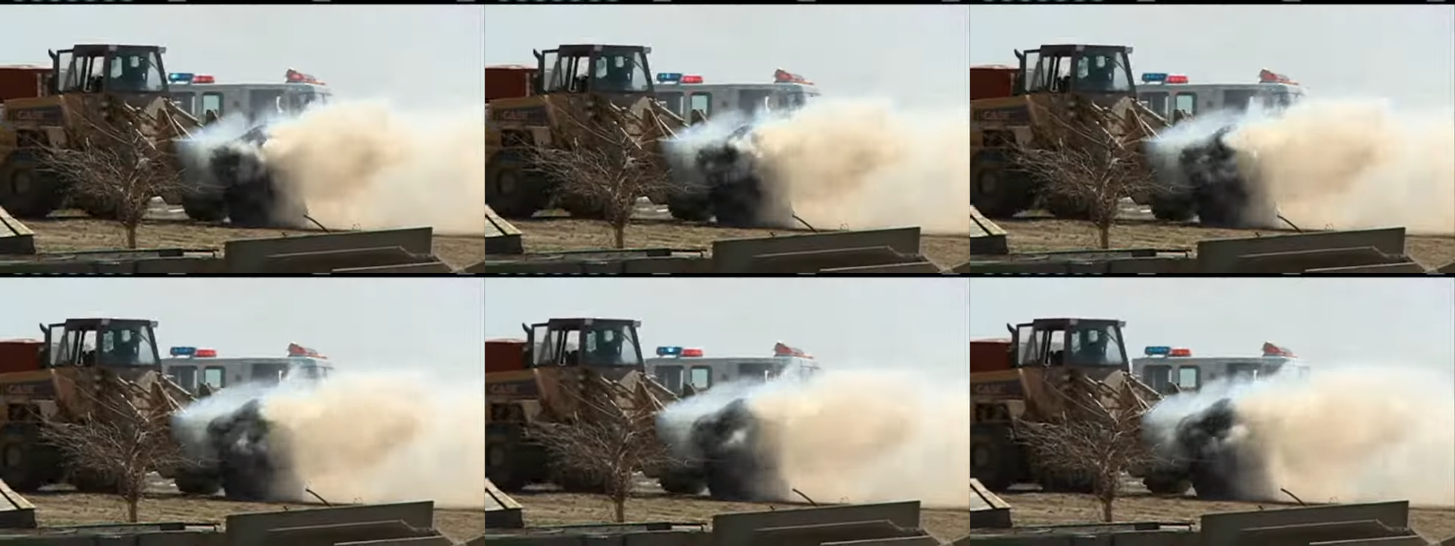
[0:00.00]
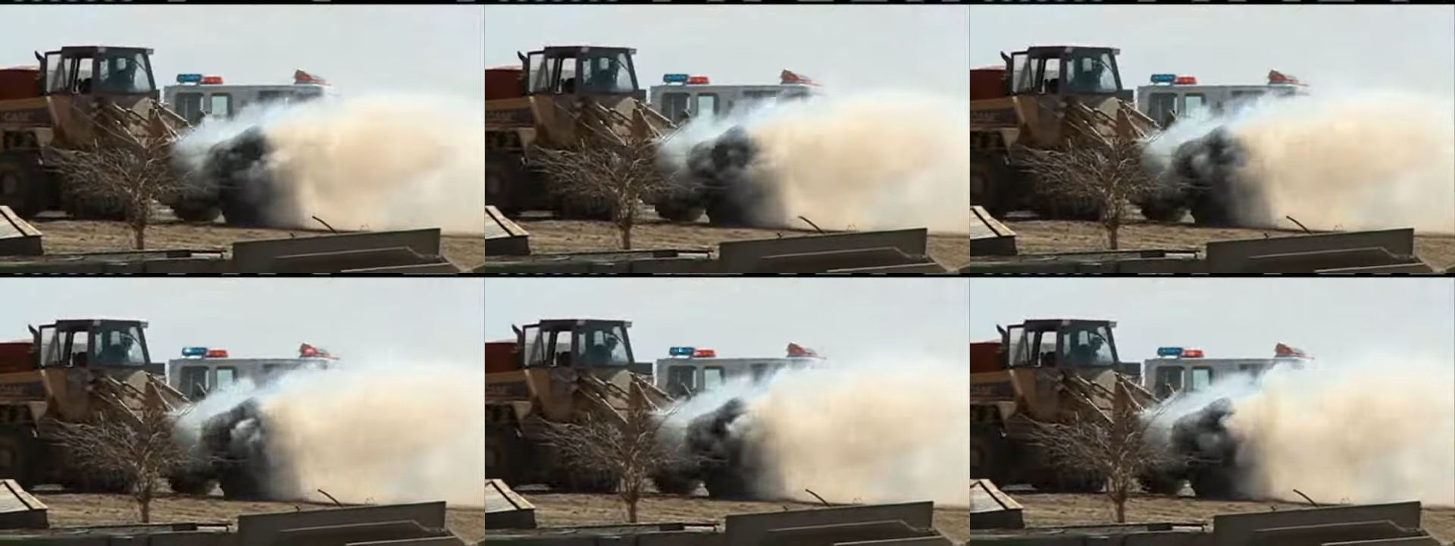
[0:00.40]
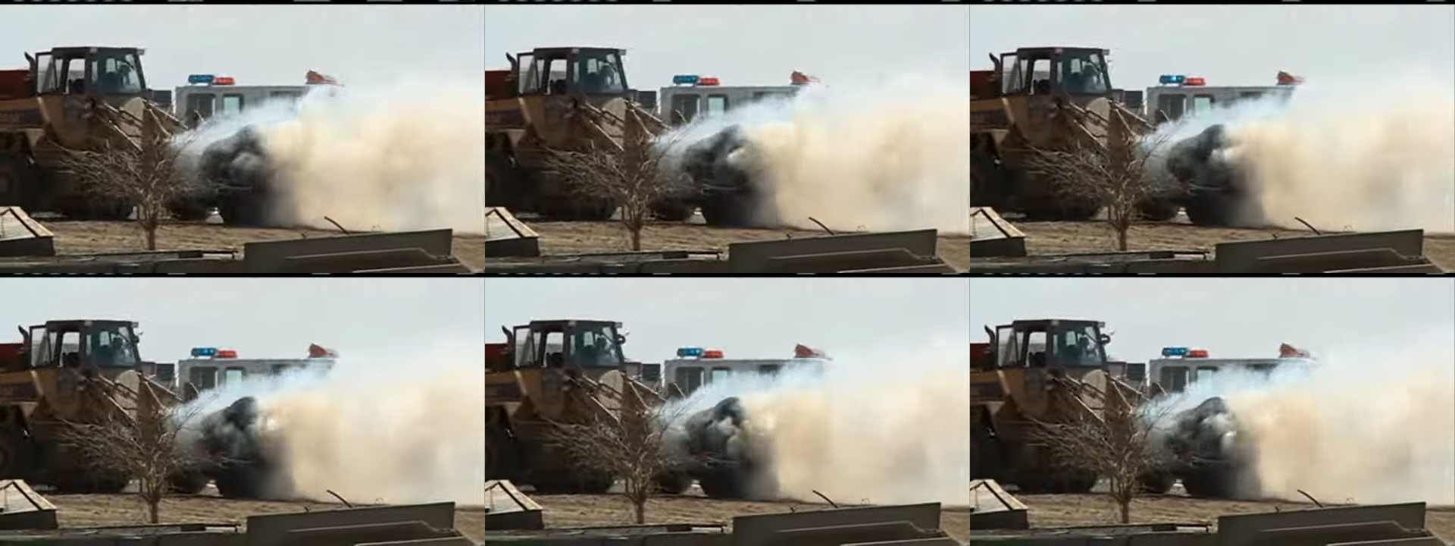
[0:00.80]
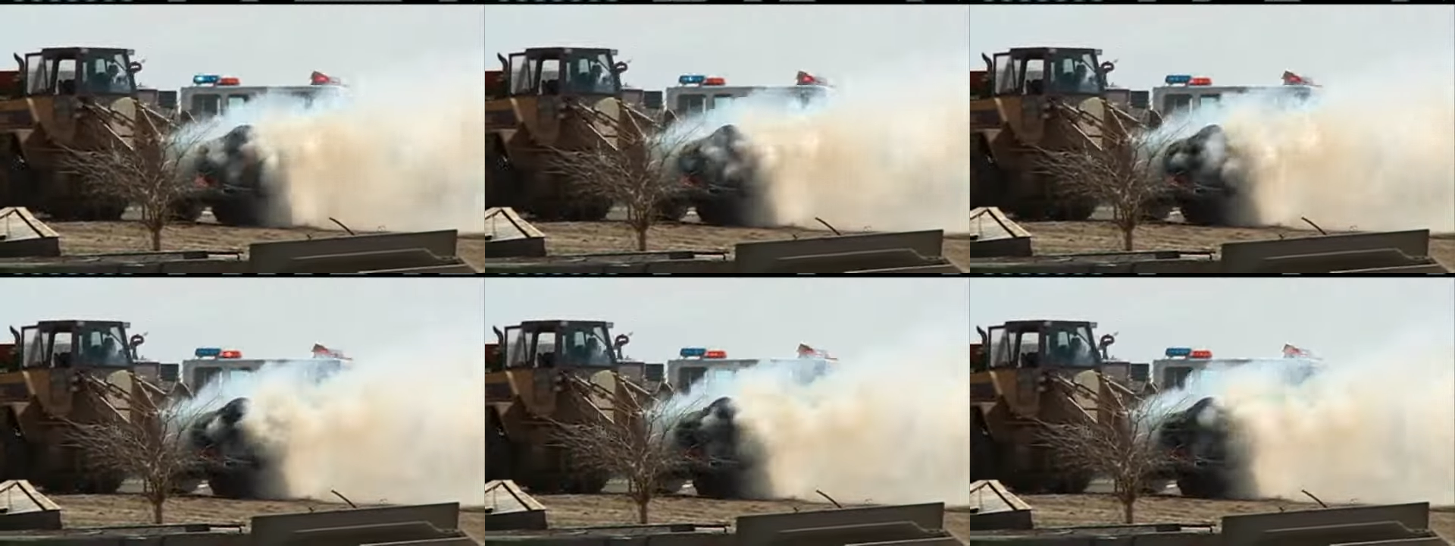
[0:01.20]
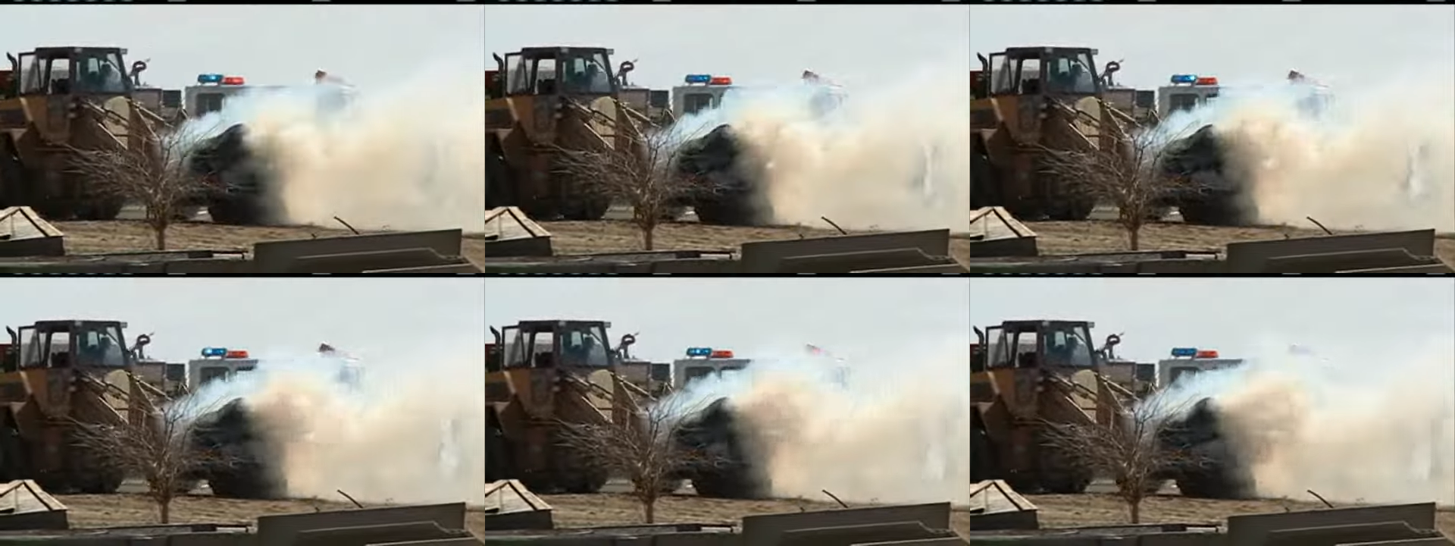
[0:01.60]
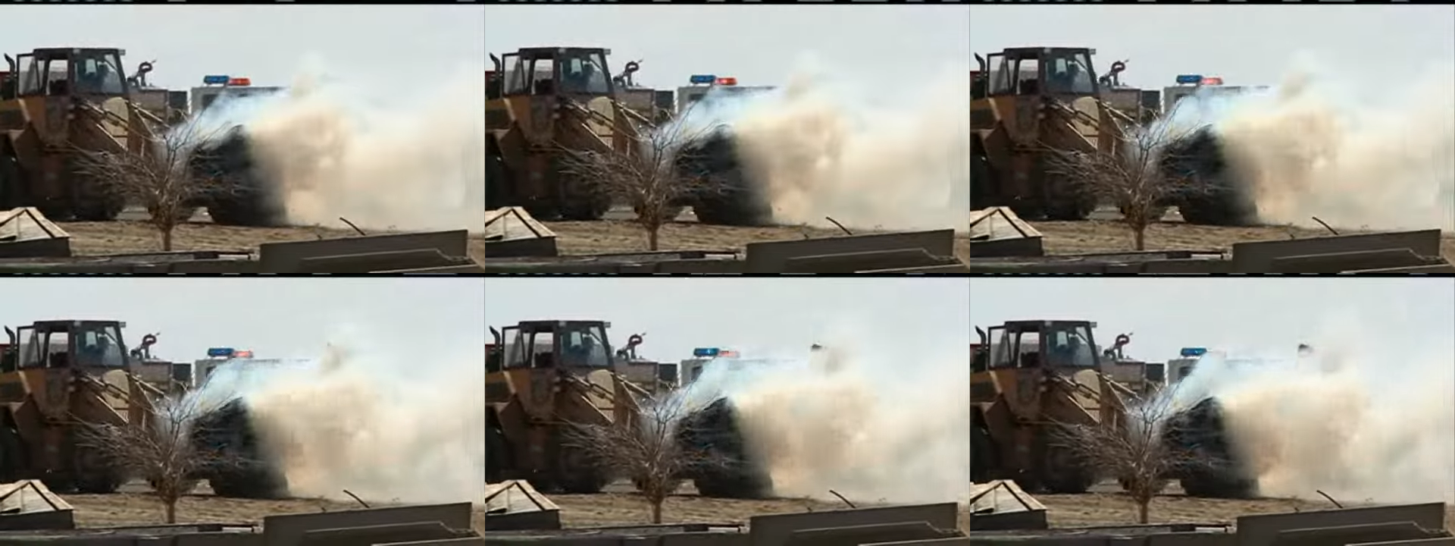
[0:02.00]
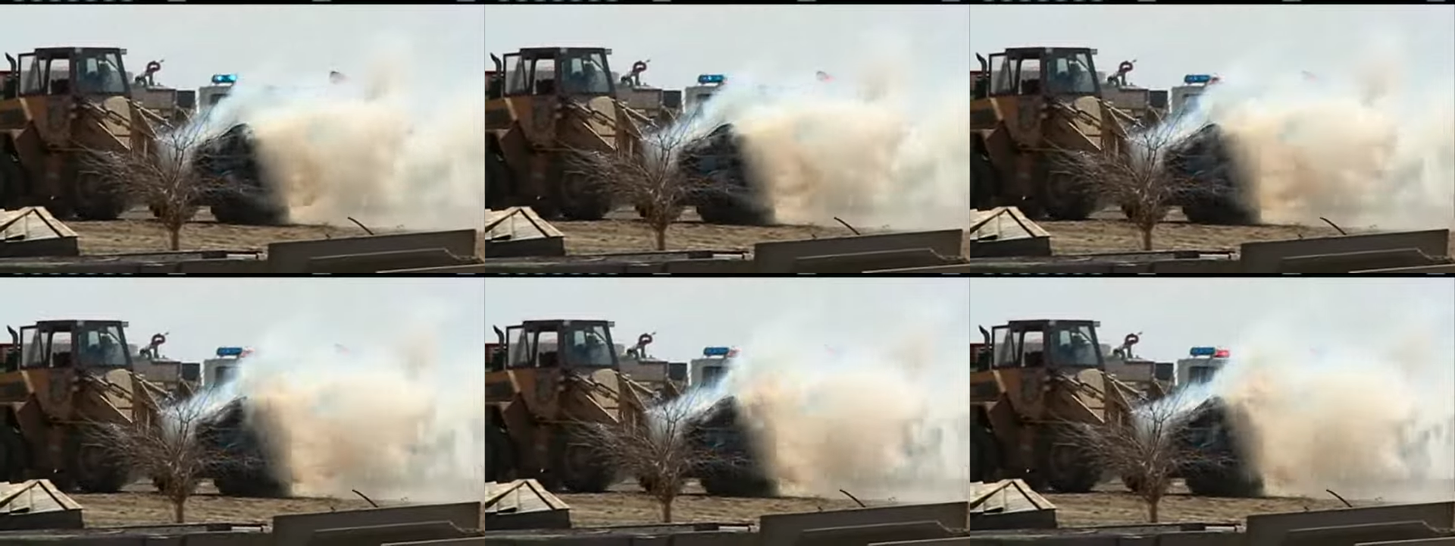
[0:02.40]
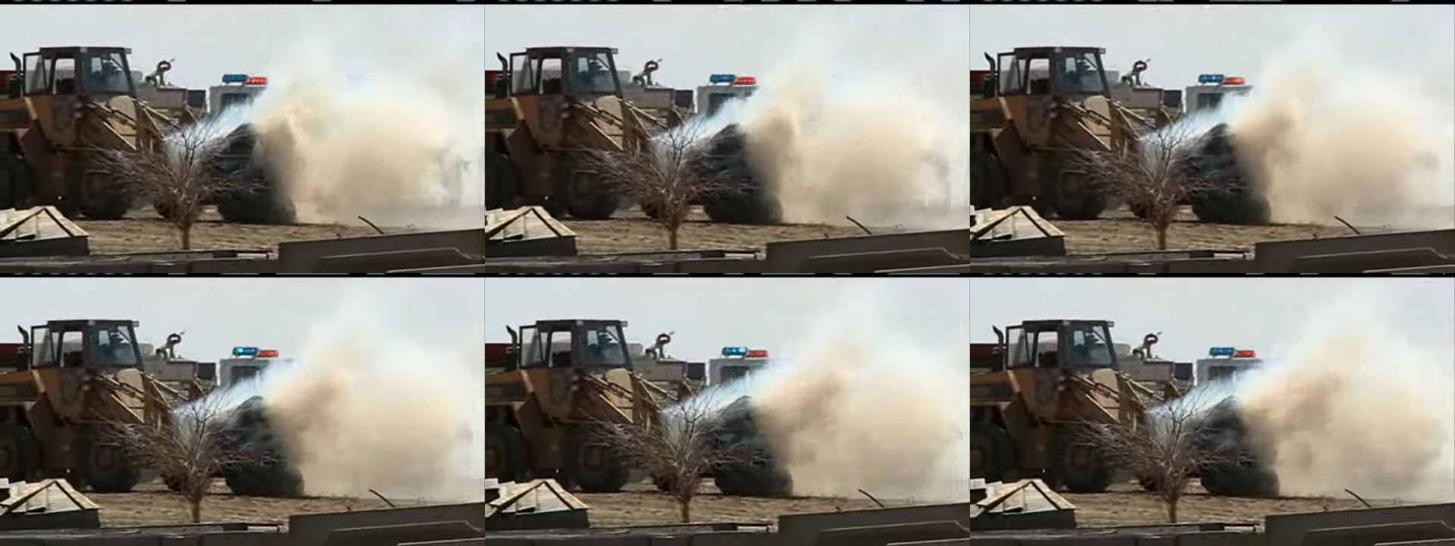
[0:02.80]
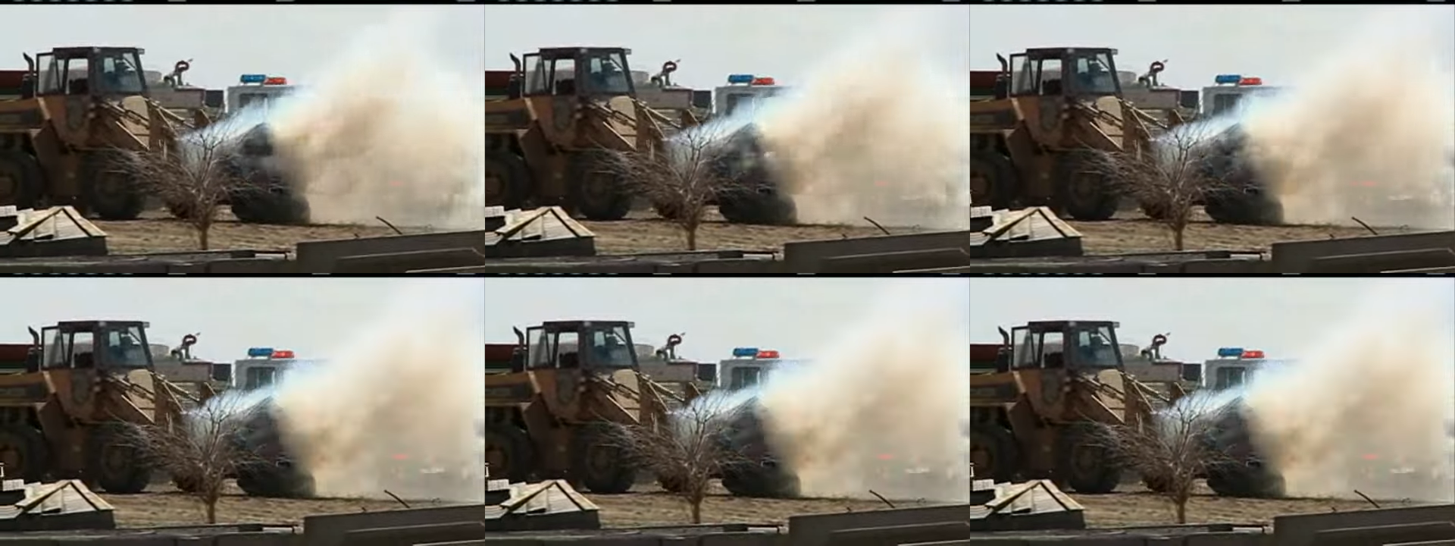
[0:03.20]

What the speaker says: No face is visible, so there are no lips to read.